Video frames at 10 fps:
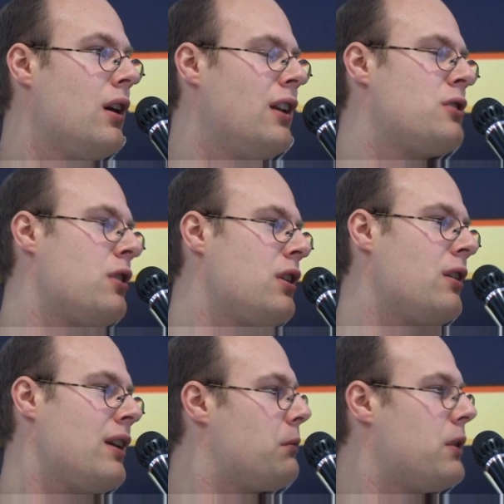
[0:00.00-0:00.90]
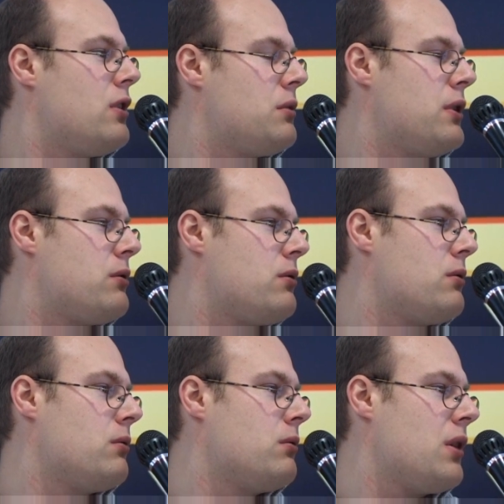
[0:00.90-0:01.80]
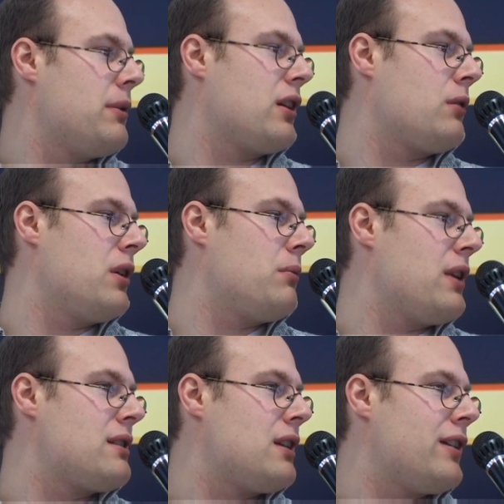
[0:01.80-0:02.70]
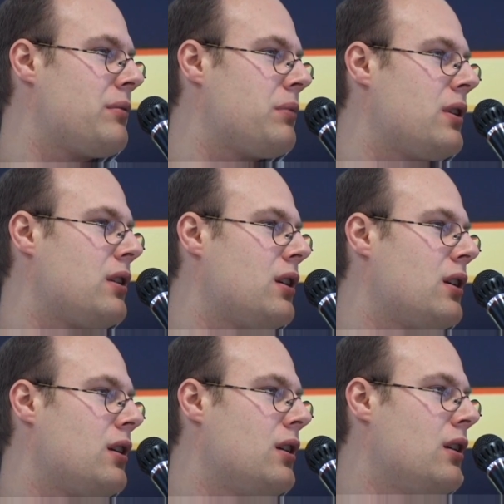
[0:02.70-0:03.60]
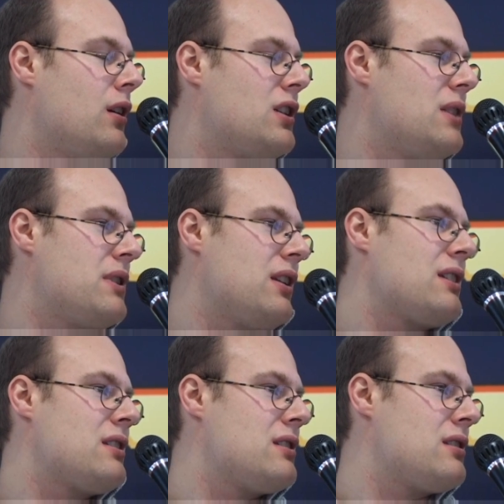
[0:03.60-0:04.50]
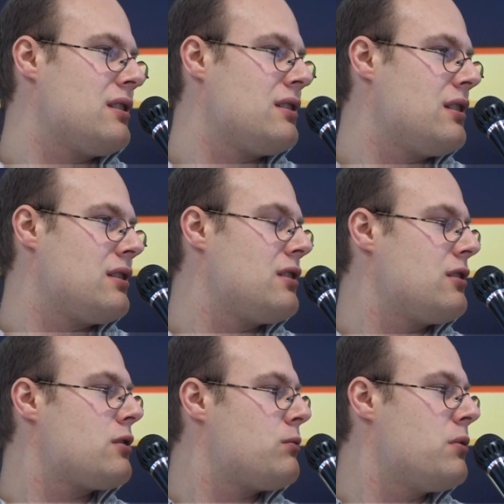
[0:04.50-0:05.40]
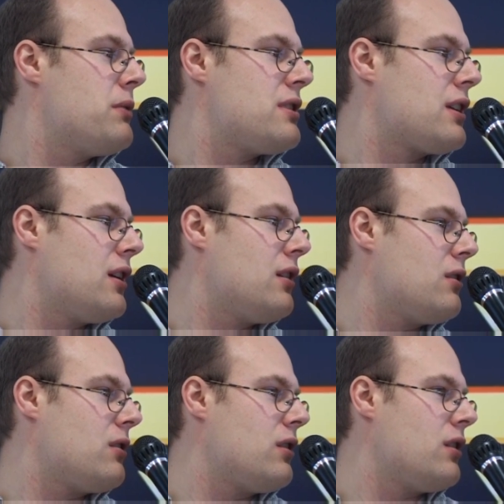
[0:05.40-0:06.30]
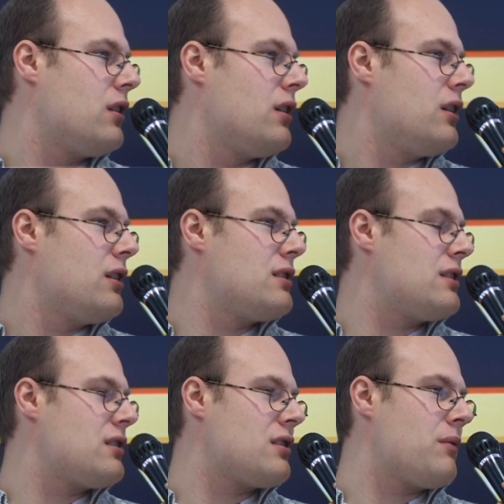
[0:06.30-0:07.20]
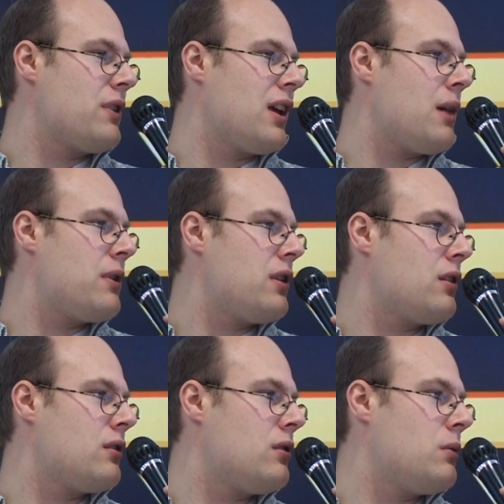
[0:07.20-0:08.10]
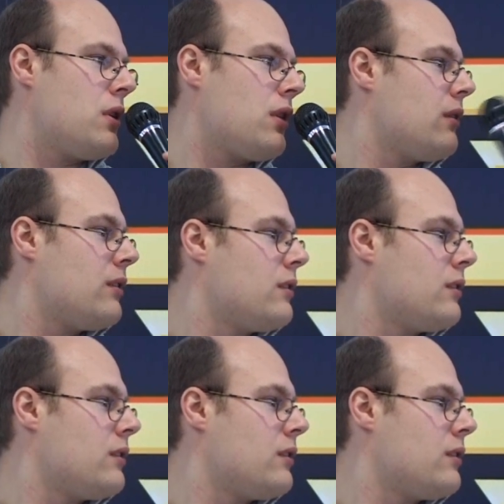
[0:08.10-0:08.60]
and it turned out not really to be true. I mean, the Korean players left, but the team still exists. Is this just rumors again, or is there something happening, or what?